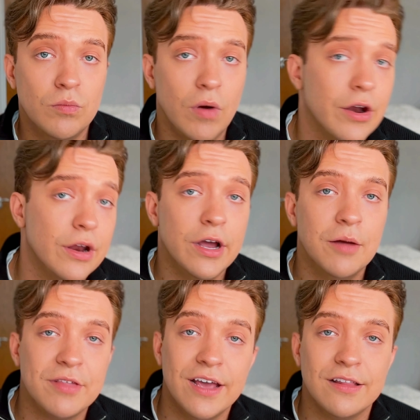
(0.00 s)
why don't I
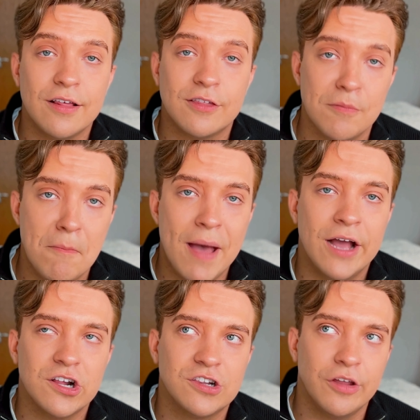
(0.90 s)
update this to
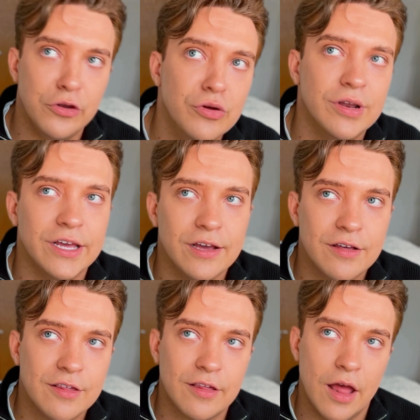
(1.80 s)
match the new
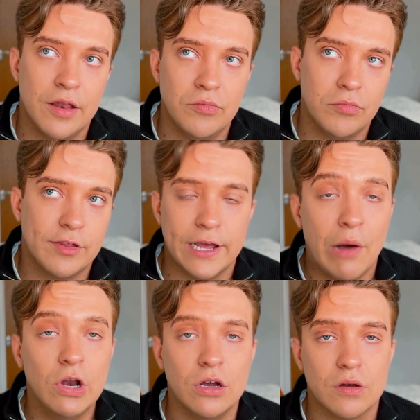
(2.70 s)
leaks and see
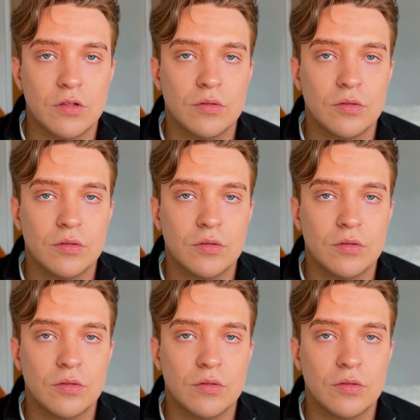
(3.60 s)
how it looks?